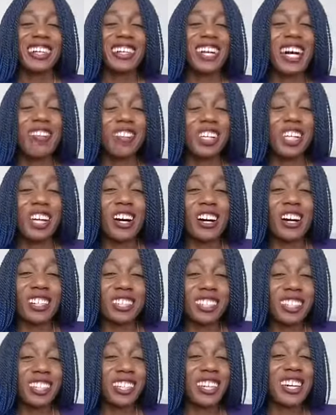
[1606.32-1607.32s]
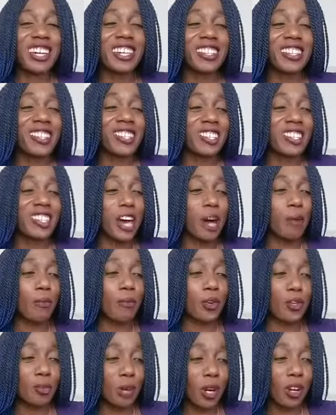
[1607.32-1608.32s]
Come along. It's um,
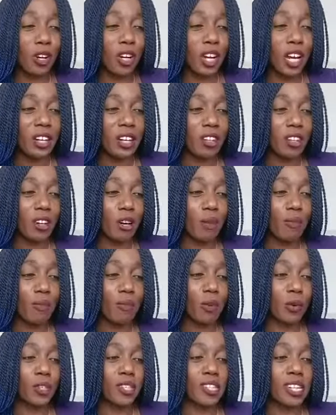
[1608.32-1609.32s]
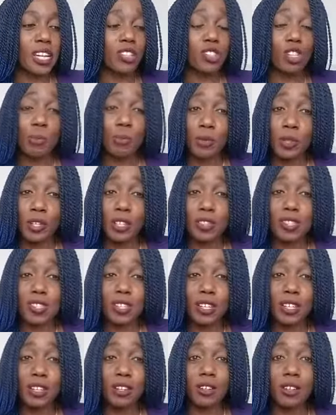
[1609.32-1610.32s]
rosemarynonnyknight.com forward slash opulence
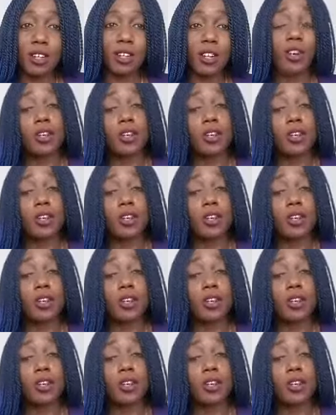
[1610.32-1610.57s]
circle,